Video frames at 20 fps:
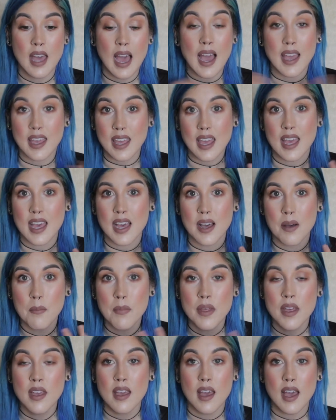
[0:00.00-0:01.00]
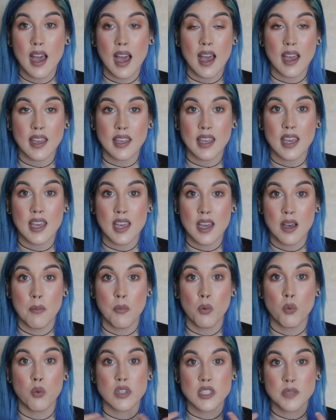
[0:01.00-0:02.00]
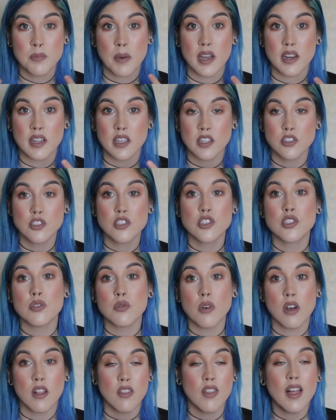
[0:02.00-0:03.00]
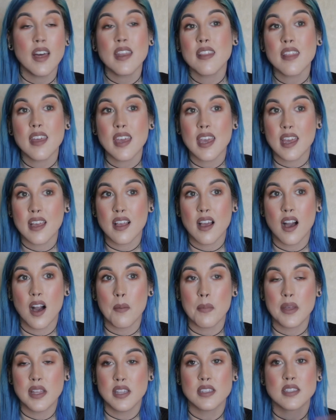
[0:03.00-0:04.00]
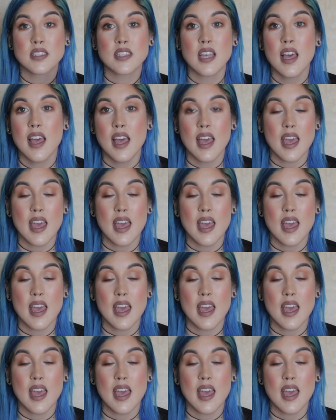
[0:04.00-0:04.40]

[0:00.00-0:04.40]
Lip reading: I am responding to a lot of the hate comments,